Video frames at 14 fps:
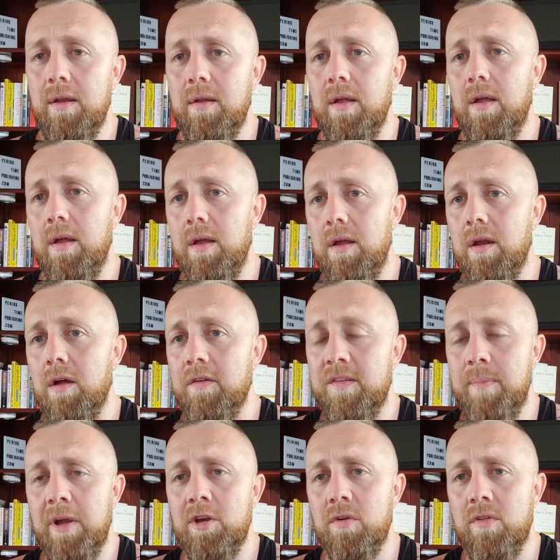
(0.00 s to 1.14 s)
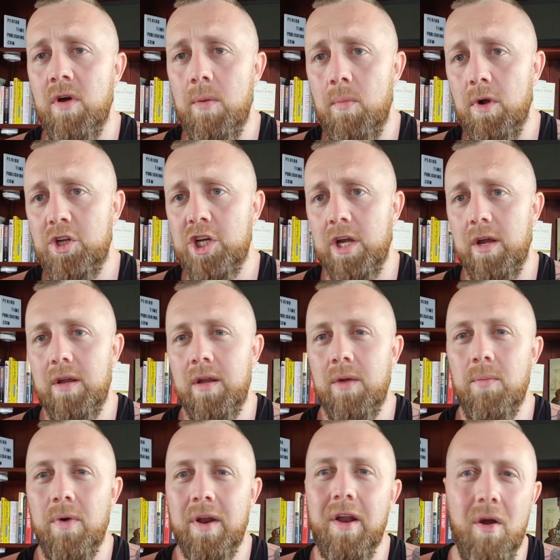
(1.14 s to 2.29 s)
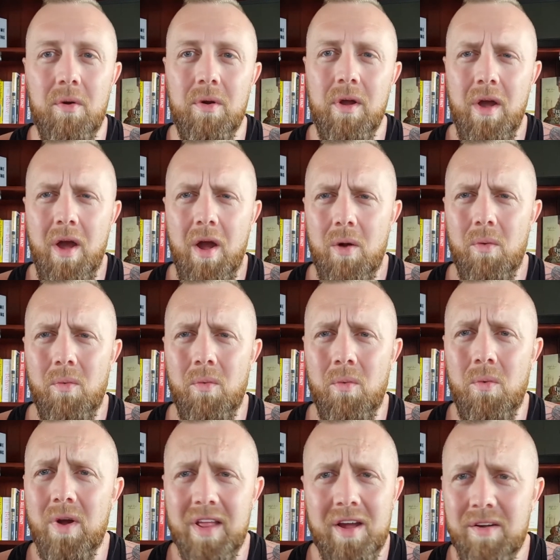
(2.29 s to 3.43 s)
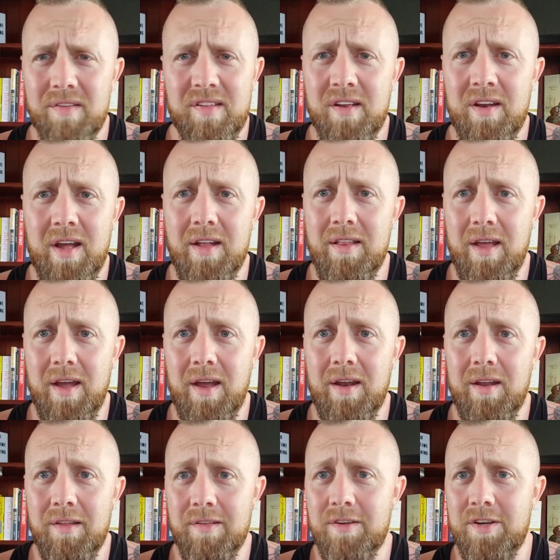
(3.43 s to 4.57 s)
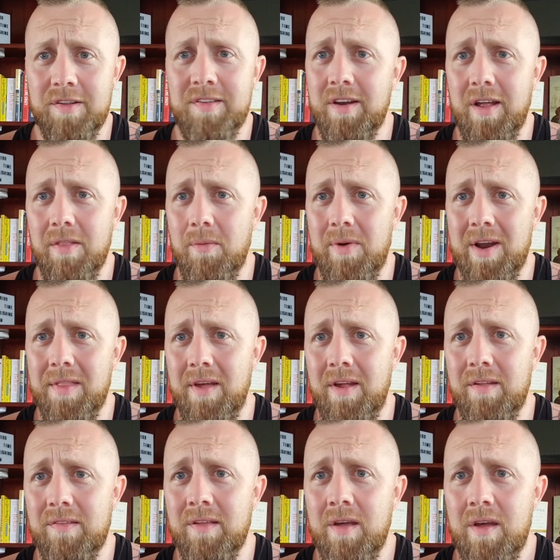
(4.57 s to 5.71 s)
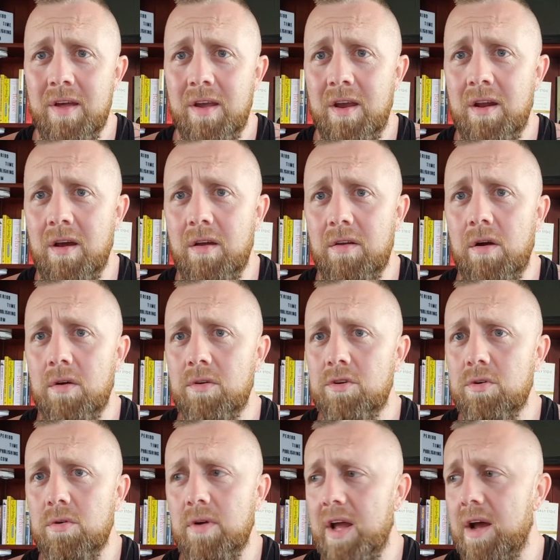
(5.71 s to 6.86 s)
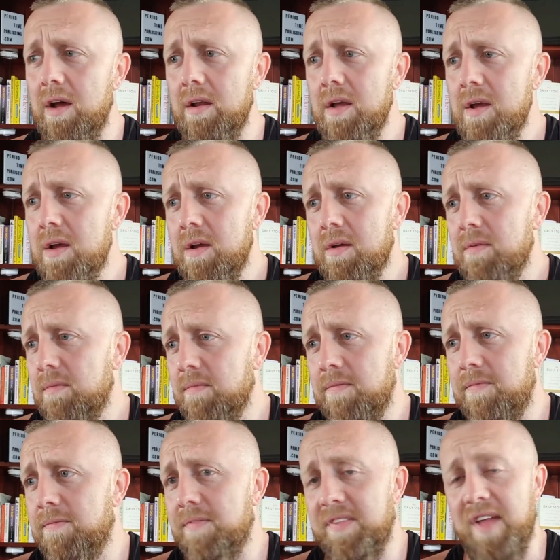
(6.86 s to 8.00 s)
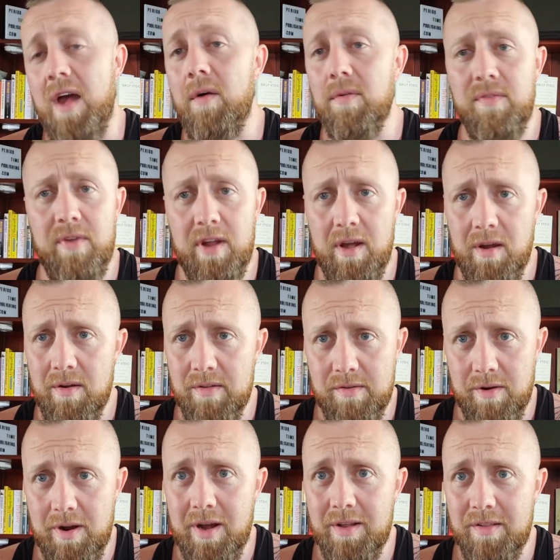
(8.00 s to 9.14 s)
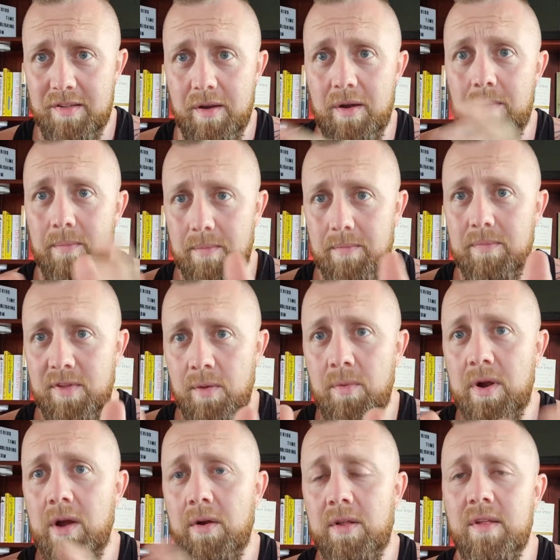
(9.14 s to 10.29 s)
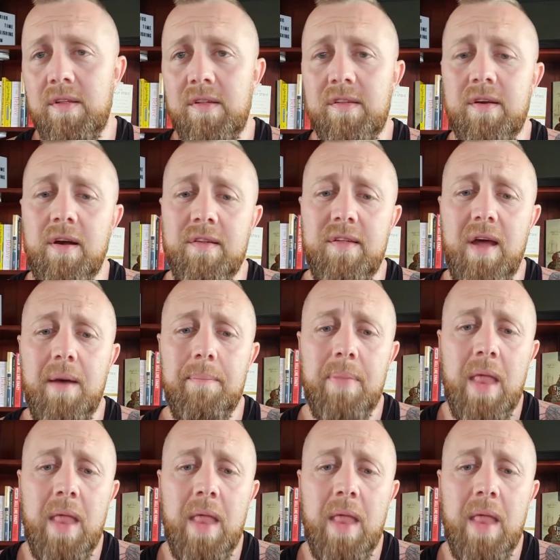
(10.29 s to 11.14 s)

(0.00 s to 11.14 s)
you know, spend your time watching it, you want to know, what the hell's in there, Dan? Is it just another one of these, you know, long drawn out sales videos, right? So we're going to discuss that.